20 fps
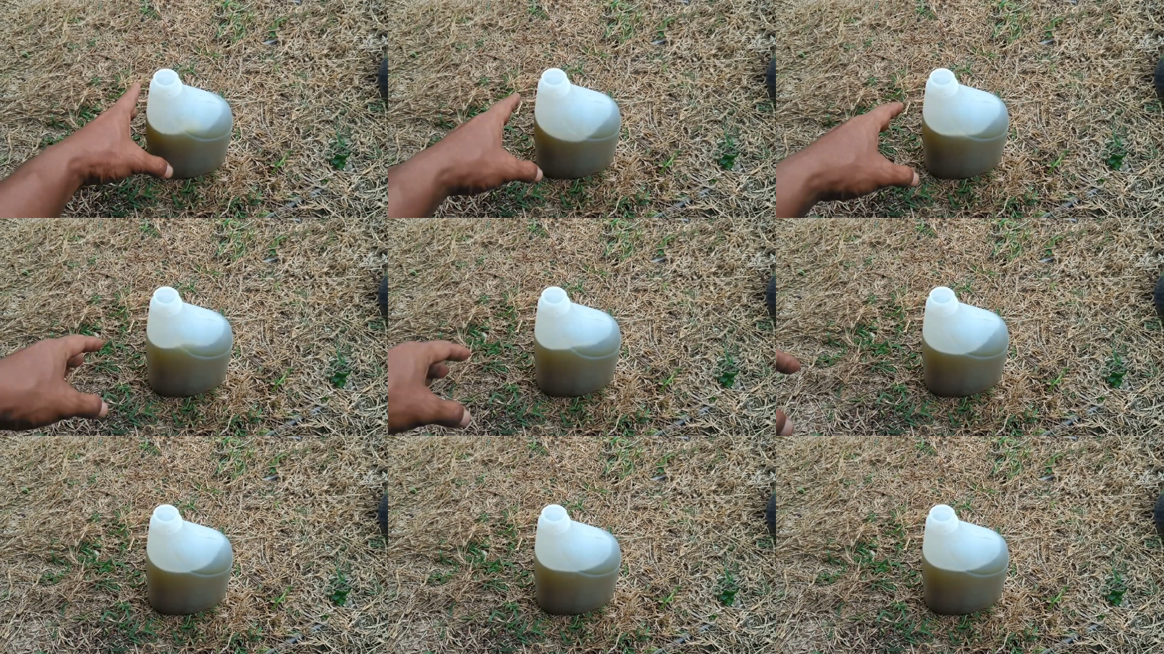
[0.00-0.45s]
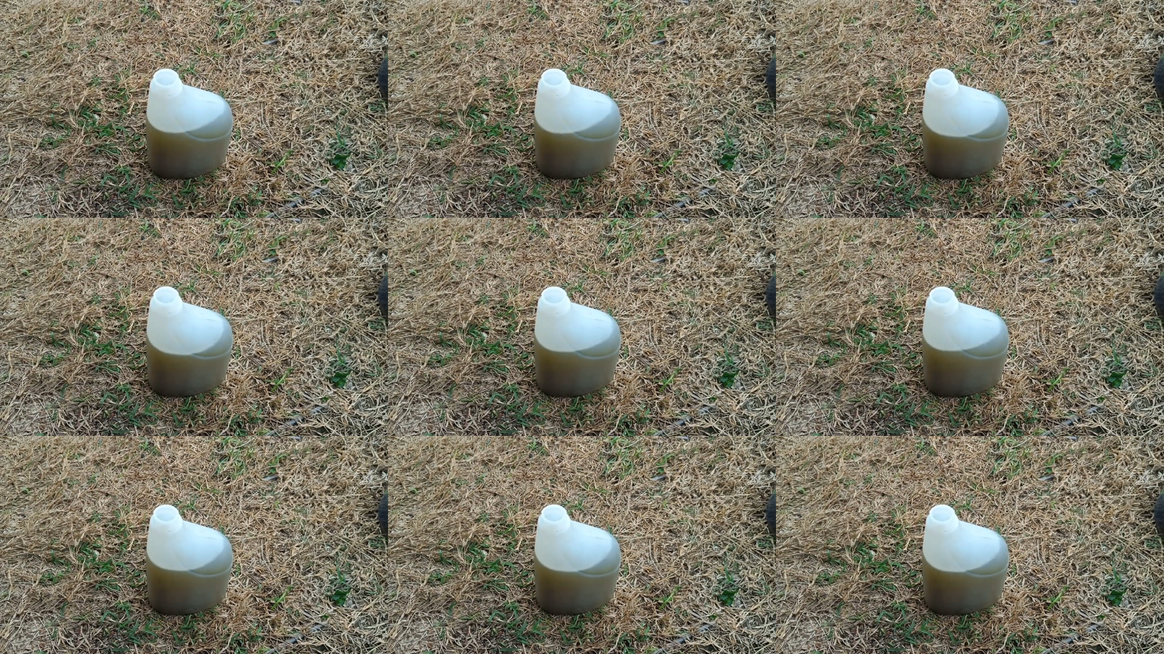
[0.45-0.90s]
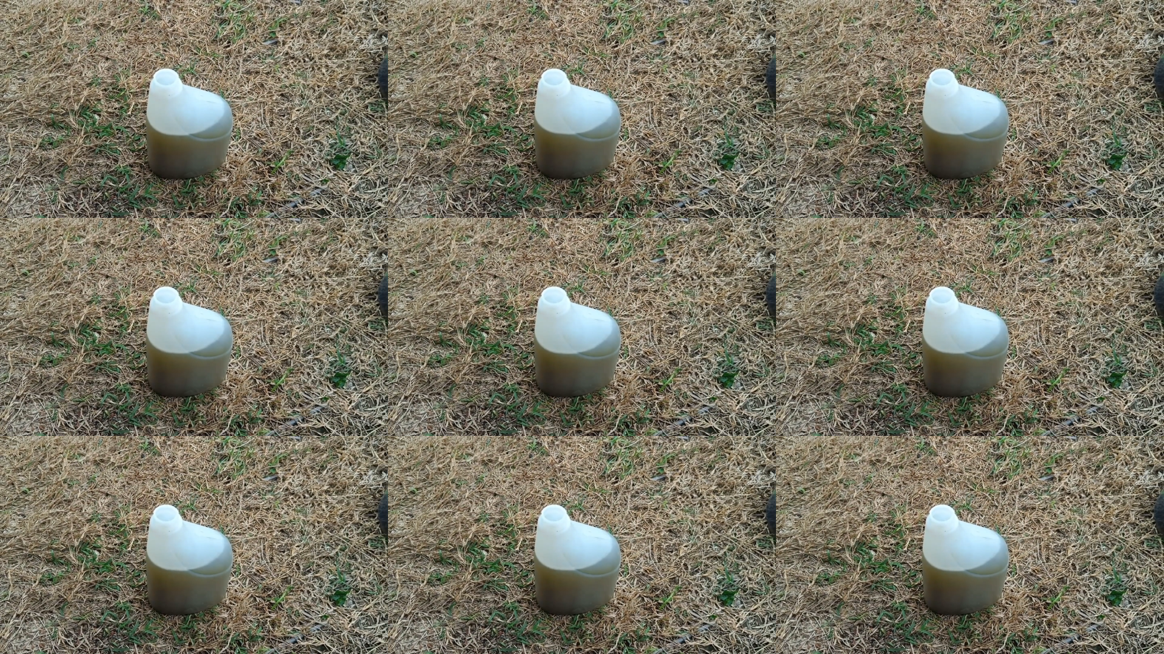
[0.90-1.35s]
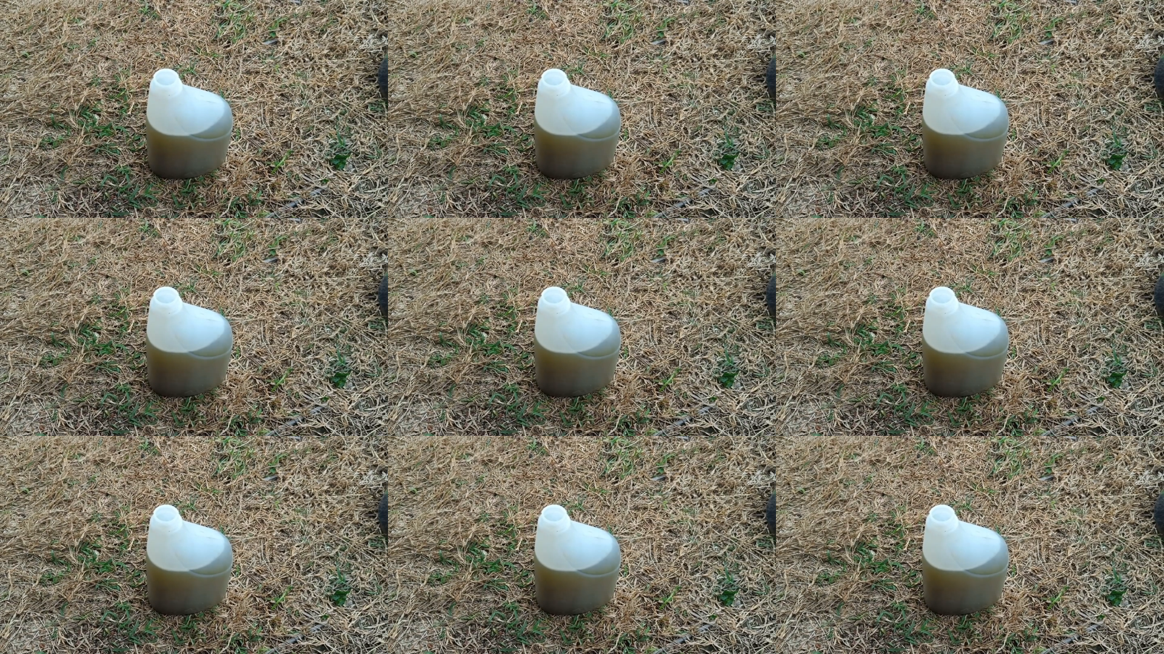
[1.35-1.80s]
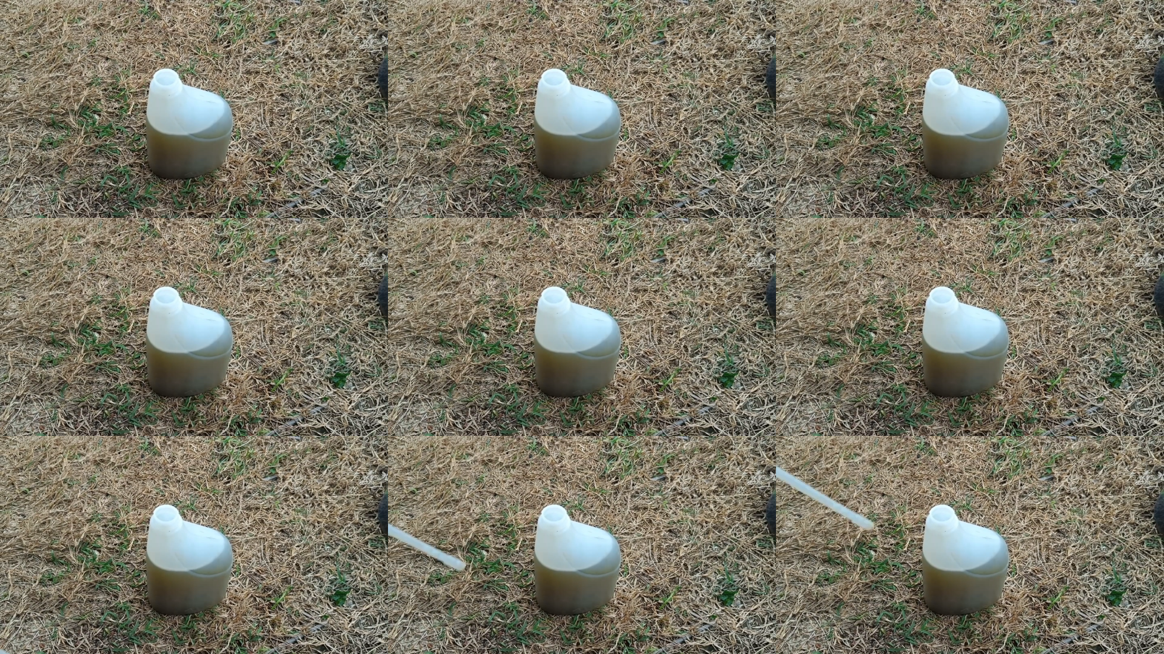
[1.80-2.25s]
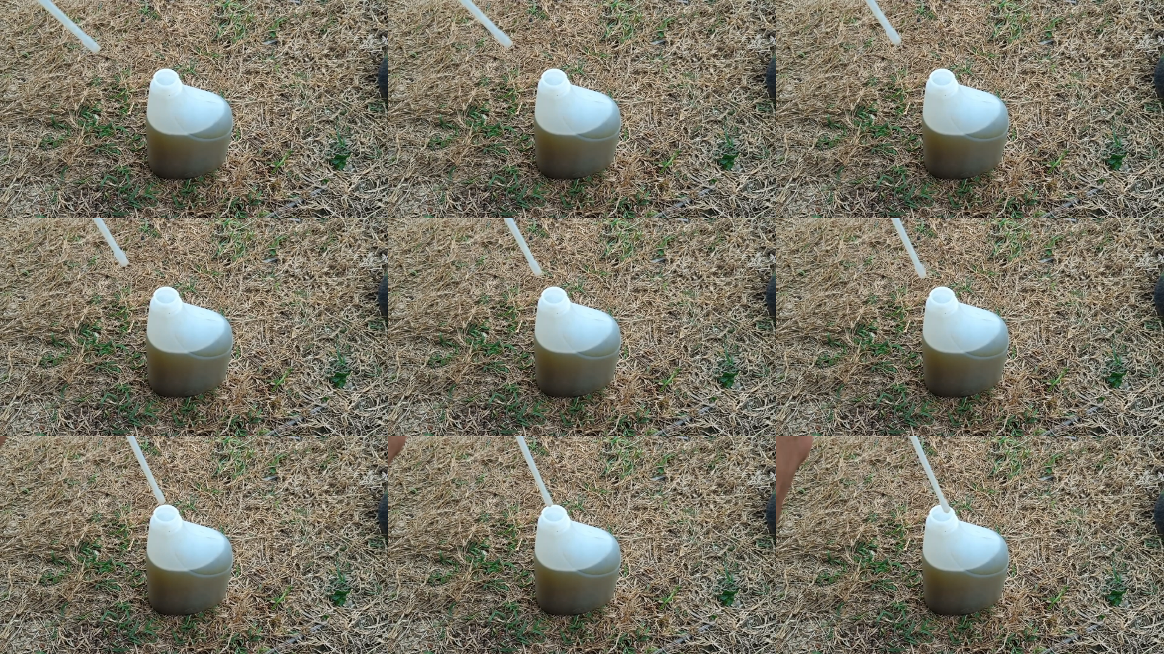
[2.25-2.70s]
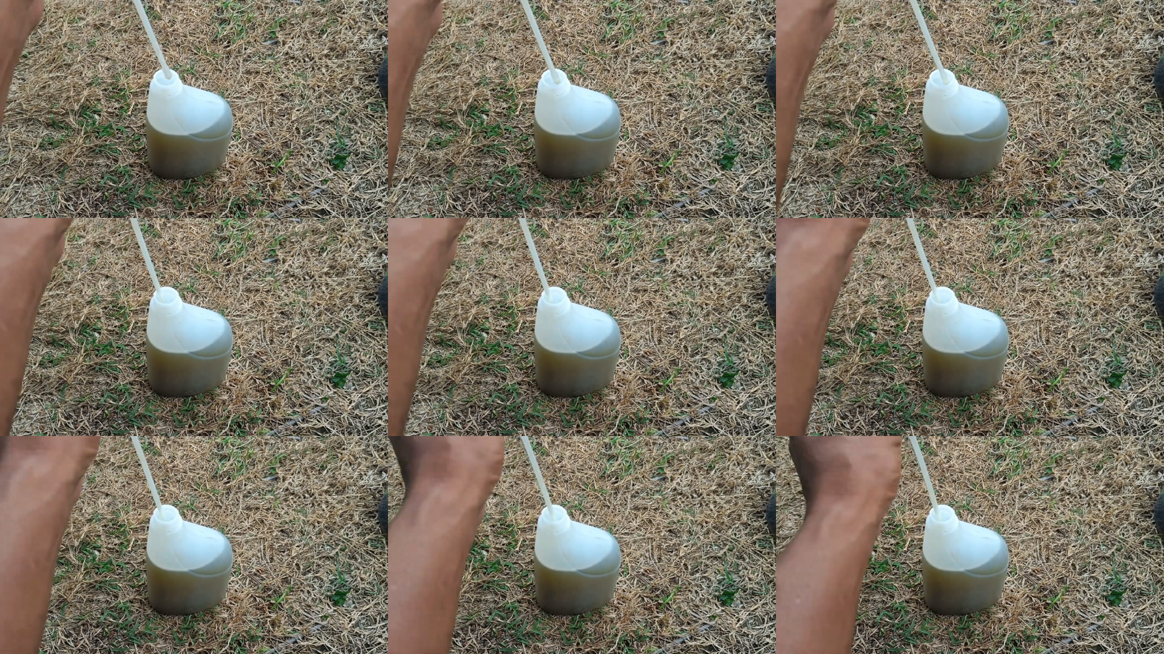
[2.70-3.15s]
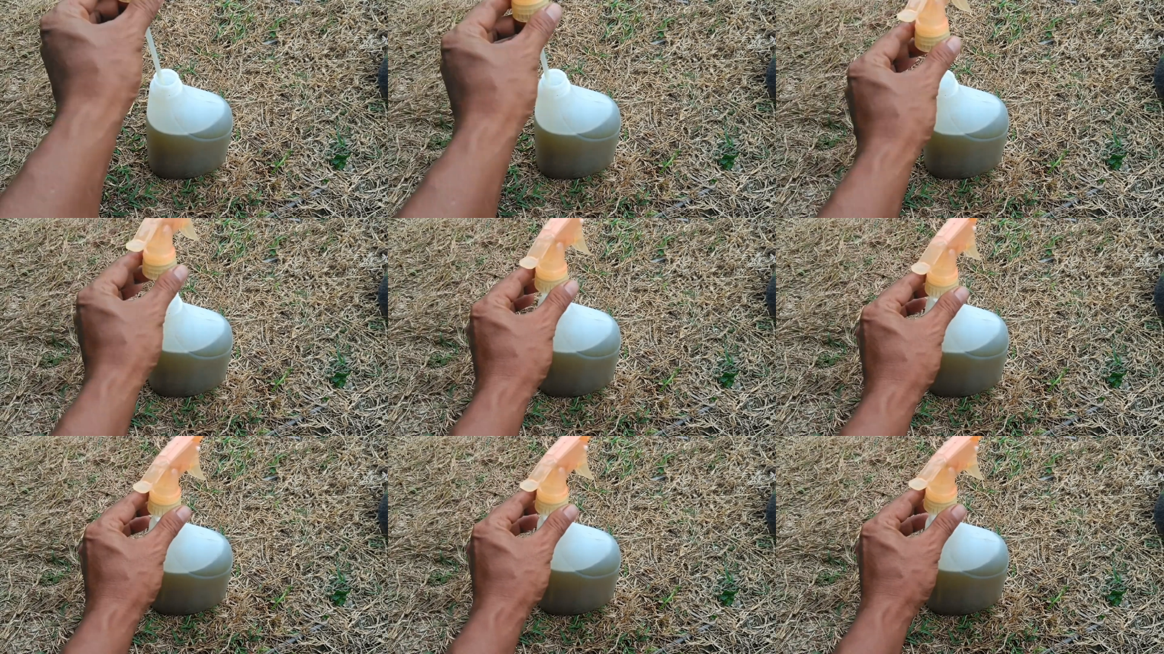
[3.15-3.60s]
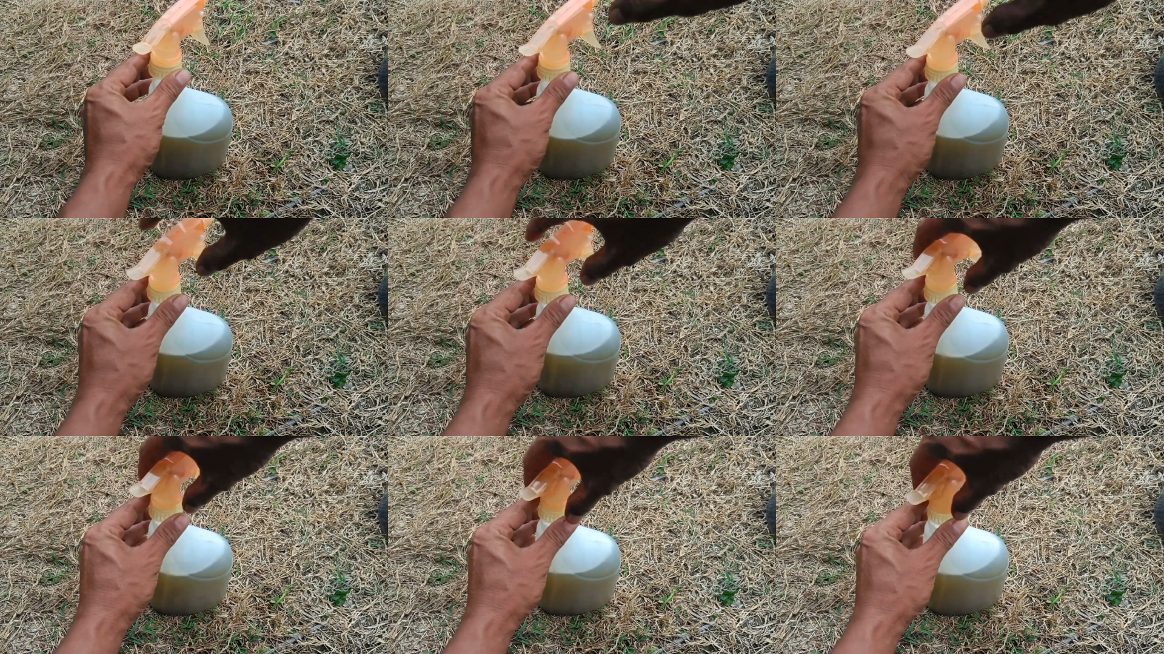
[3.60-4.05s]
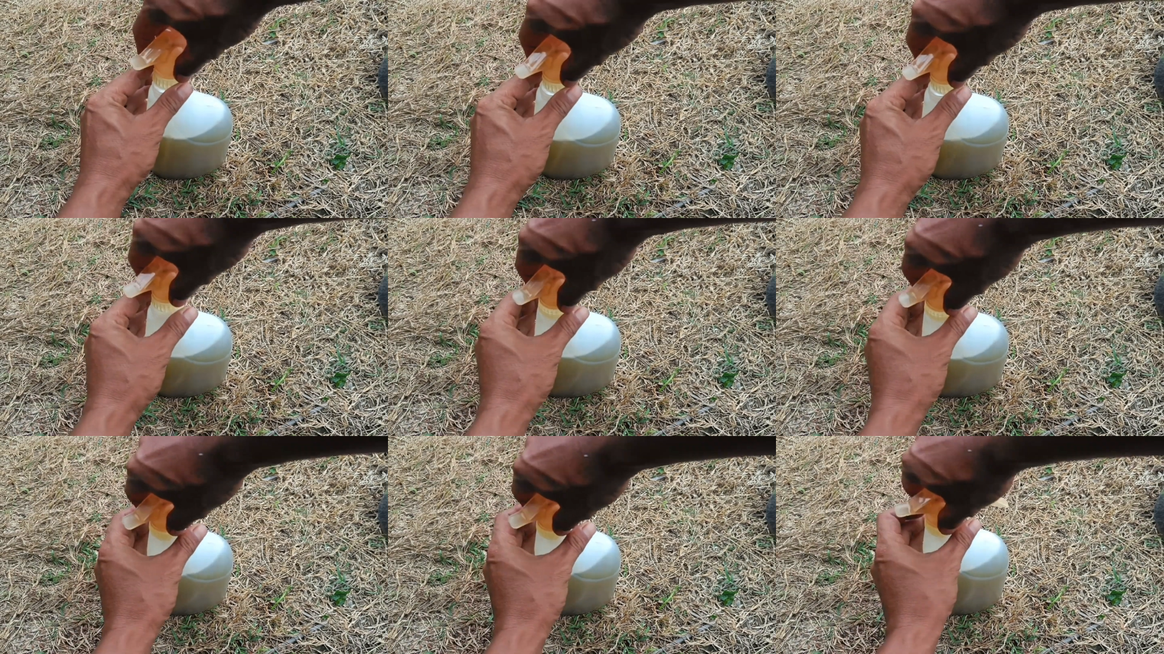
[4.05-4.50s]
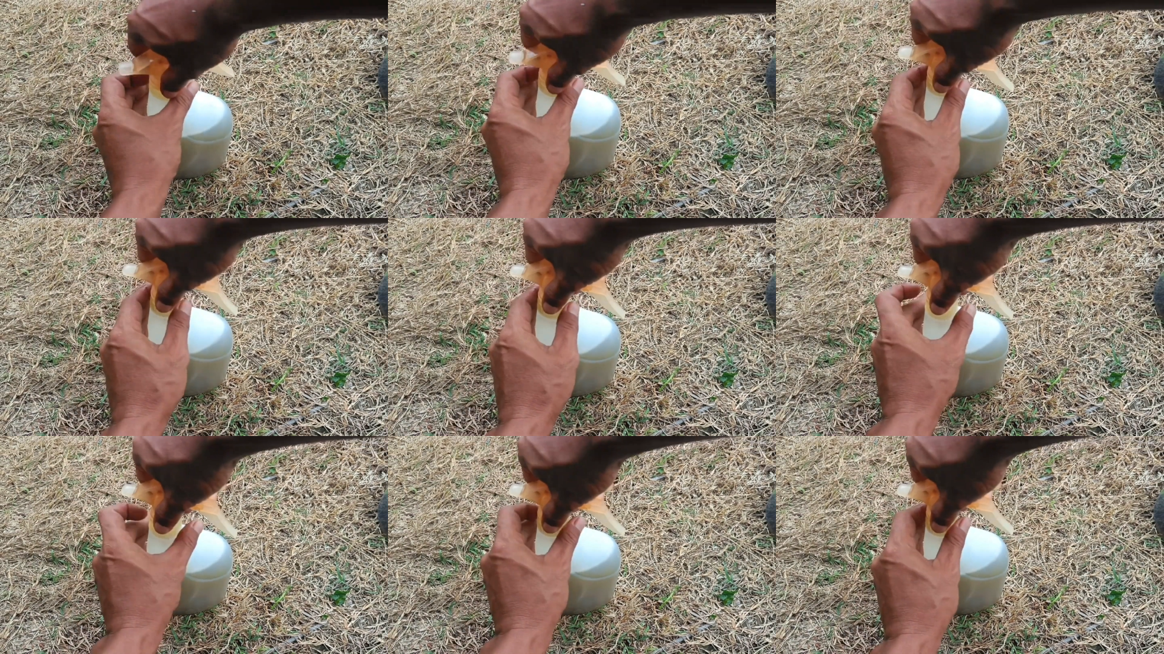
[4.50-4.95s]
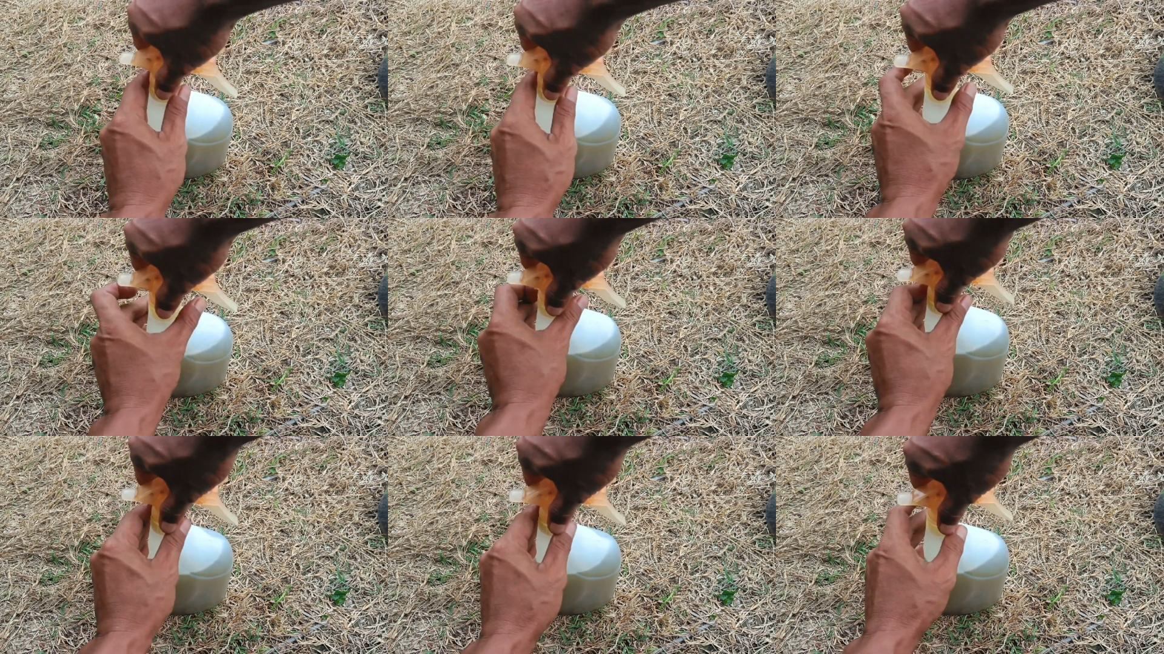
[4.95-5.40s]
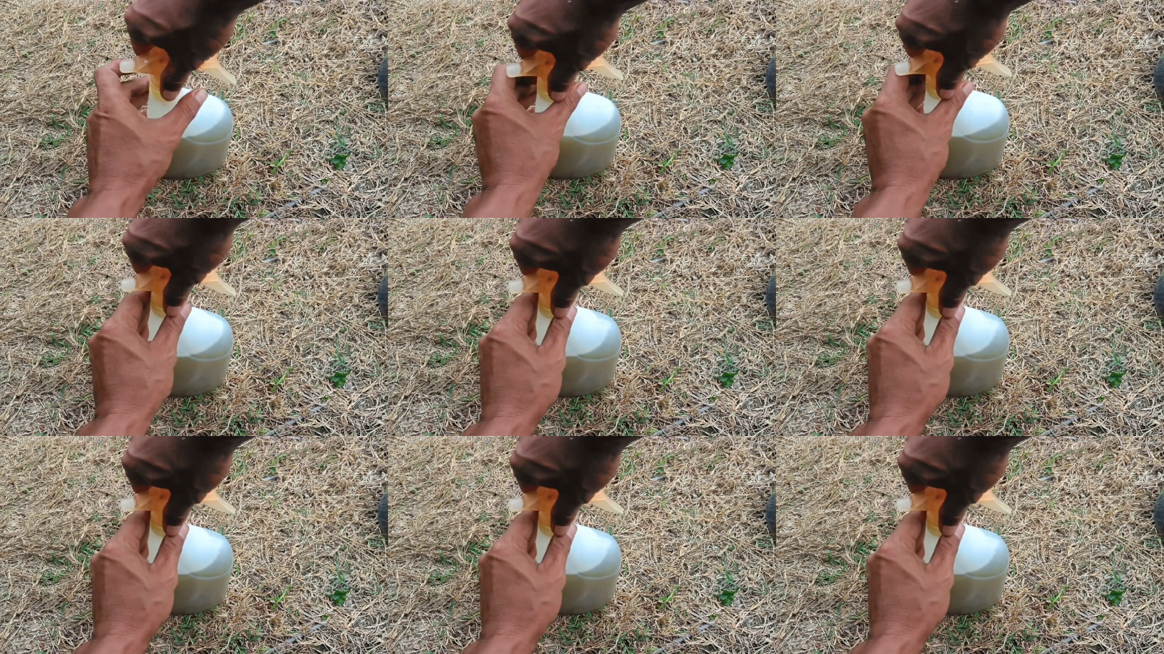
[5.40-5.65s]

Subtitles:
[unreadable: no face in view]